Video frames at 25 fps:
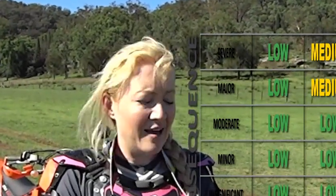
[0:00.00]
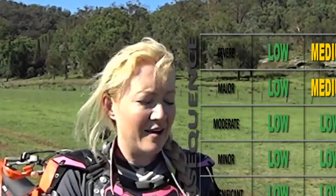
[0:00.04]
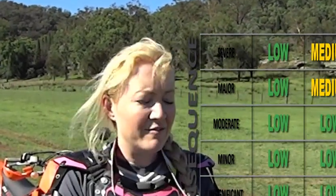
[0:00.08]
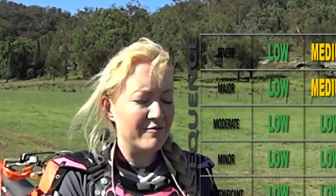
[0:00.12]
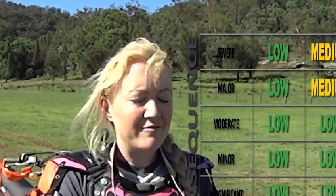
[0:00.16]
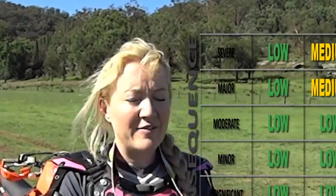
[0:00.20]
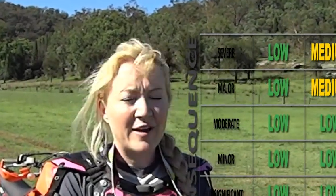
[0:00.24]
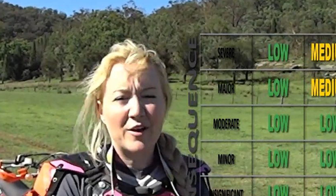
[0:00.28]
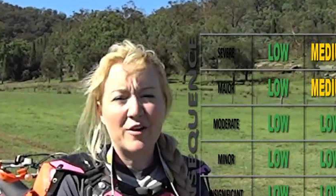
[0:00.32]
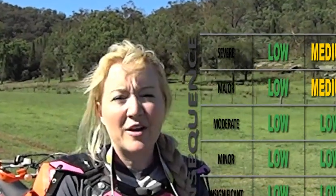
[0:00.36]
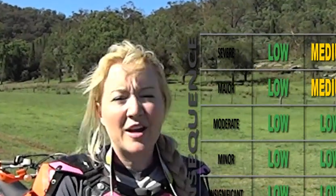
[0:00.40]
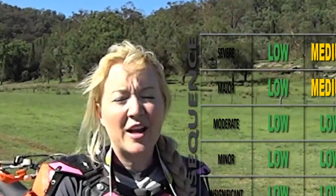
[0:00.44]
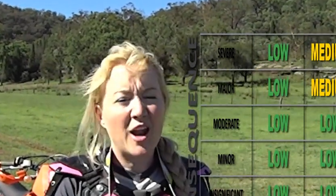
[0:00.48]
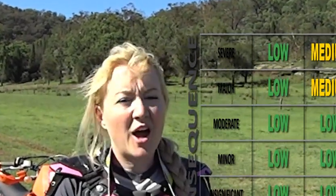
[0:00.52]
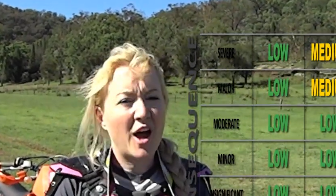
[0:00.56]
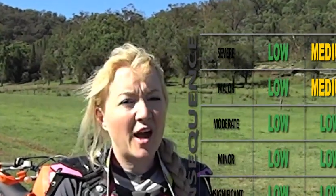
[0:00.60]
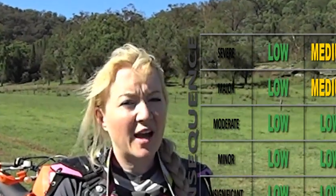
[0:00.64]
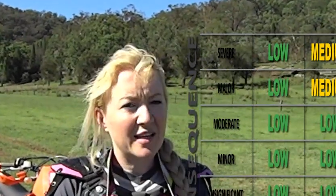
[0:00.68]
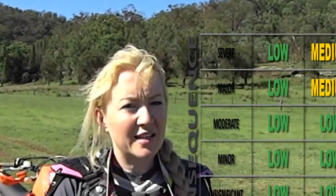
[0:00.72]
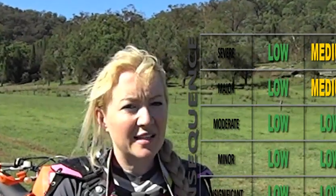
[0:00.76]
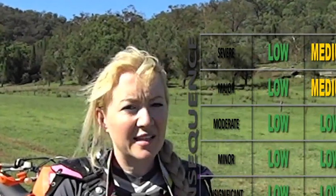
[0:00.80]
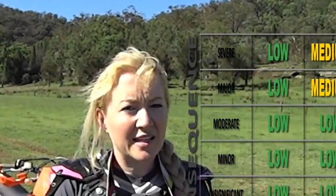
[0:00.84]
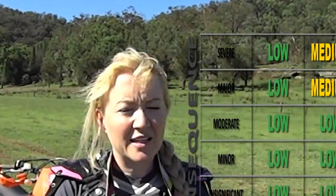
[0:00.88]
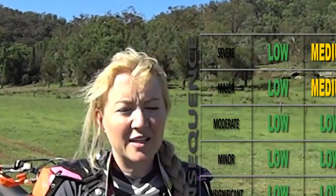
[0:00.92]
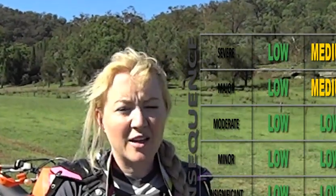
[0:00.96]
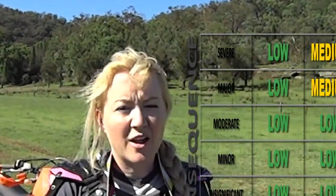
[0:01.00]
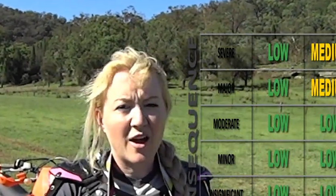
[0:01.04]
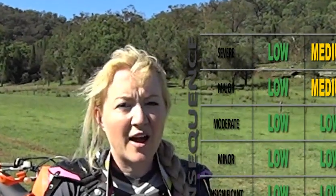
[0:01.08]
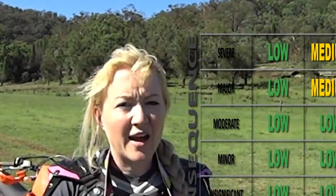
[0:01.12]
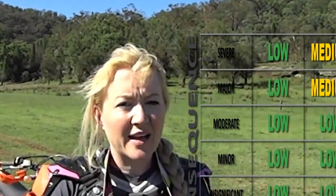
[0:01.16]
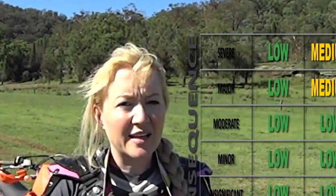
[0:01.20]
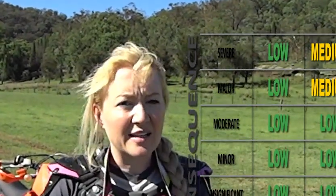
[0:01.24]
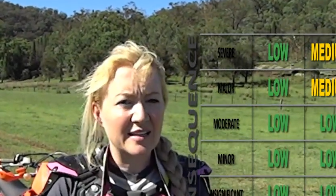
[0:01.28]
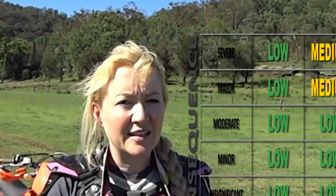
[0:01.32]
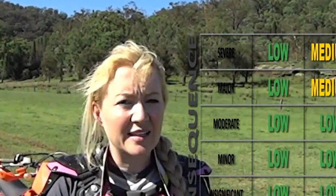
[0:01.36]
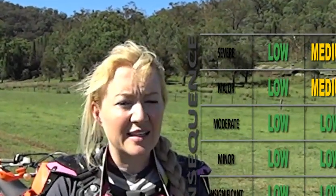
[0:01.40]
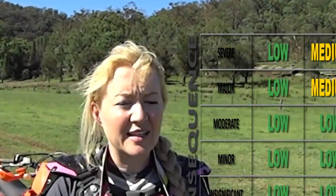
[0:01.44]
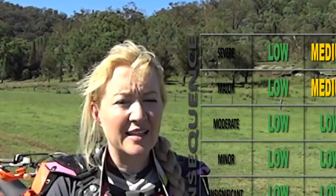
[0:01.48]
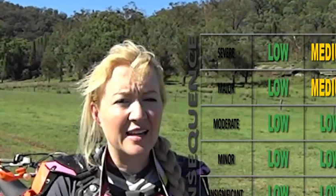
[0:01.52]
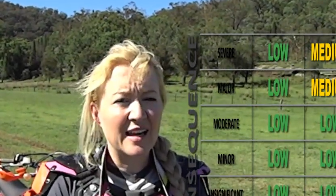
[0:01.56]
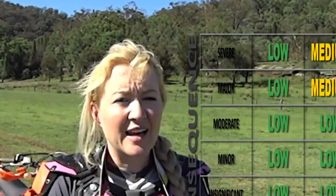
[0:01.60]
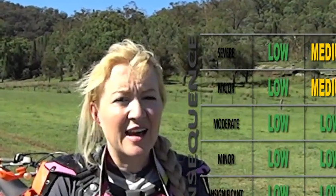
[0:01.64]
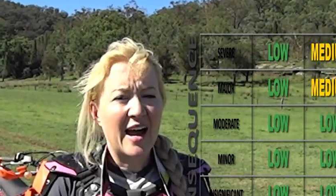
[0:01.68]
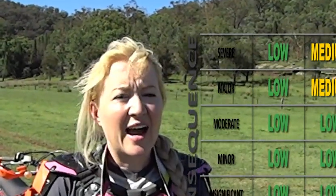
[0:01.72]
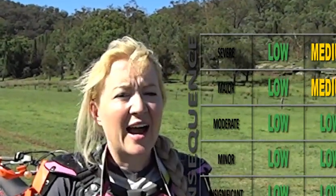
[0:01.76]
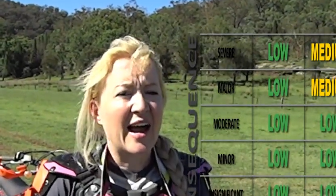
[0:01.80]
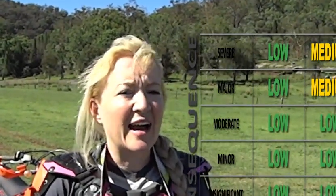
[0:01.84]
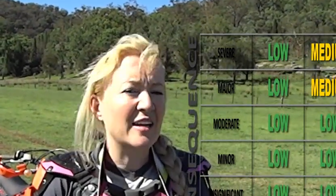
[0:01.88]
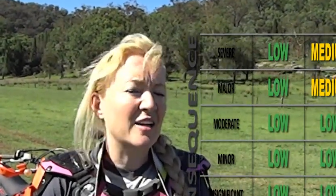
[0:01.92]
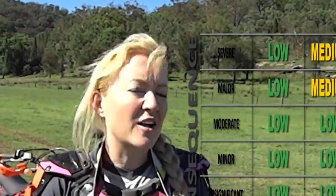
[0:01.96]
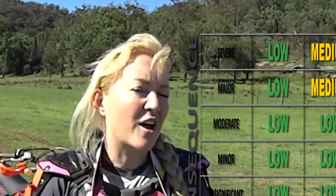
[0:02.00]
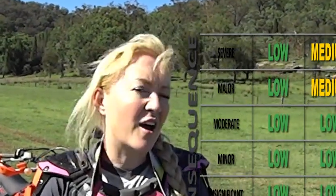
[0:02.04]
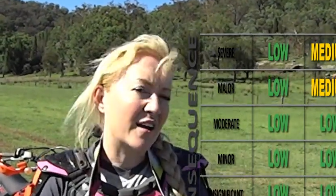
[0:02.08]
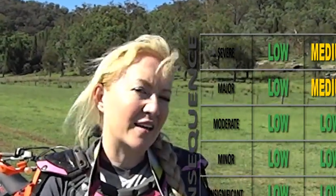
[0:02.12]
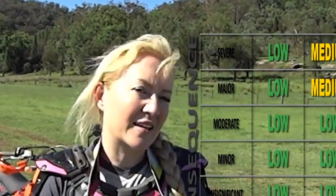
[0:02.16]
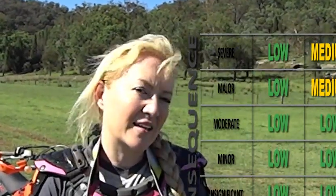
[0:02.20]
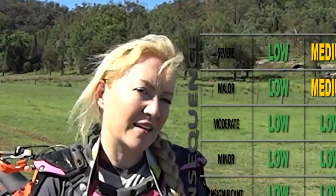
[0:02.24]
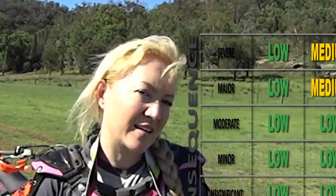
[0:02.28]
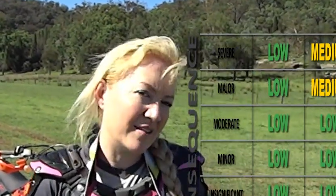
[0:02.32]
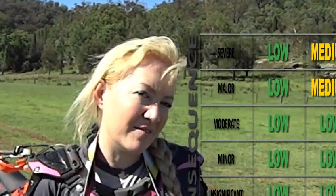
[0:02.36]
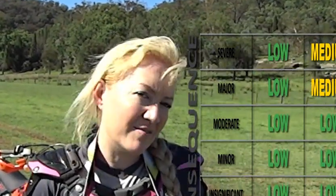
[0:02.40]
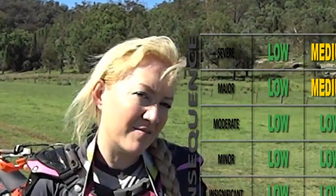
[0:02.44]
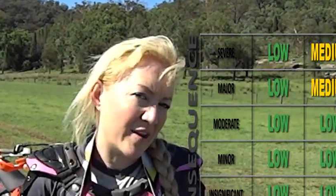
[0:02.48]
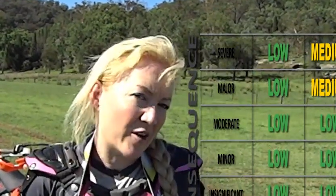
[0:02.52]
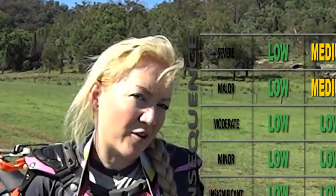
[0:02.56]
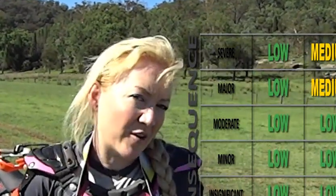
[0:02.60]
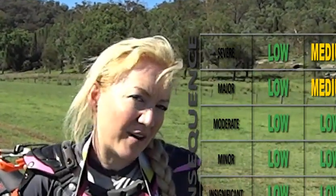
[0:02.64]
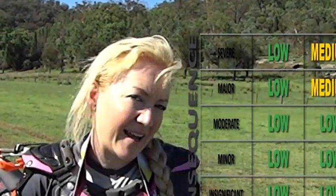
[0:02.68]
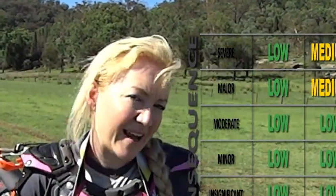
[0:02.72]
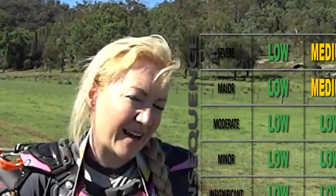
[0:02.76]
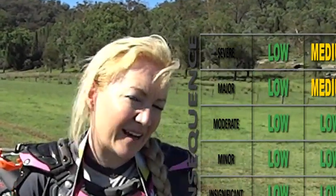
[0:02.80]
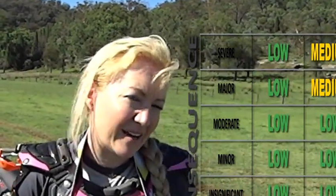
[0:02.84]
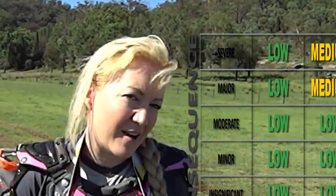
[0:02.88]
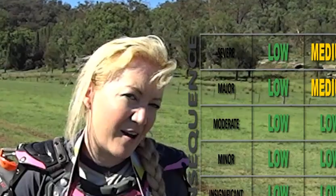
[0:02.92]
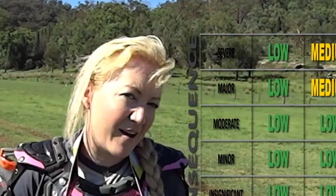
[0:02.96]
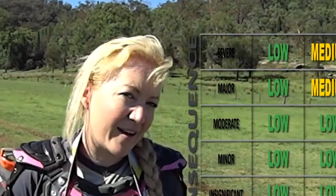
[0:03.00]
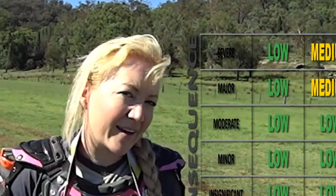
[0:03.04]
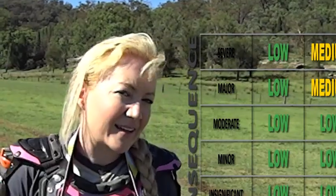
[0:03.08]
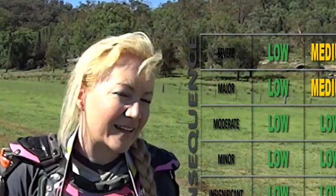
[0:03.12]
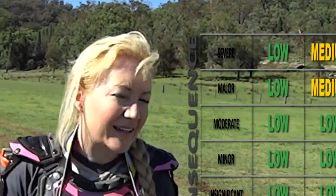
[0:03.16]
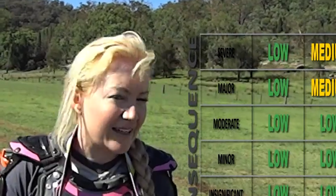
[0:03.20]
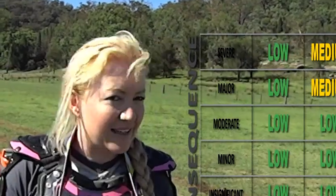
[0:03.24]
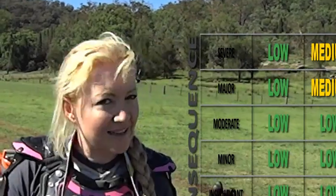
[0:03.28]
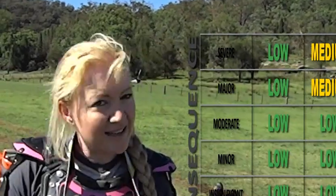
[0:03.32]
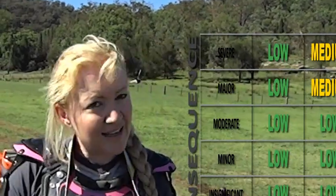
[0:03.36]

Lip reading: very likely, likely, unlikely, and very unlikely.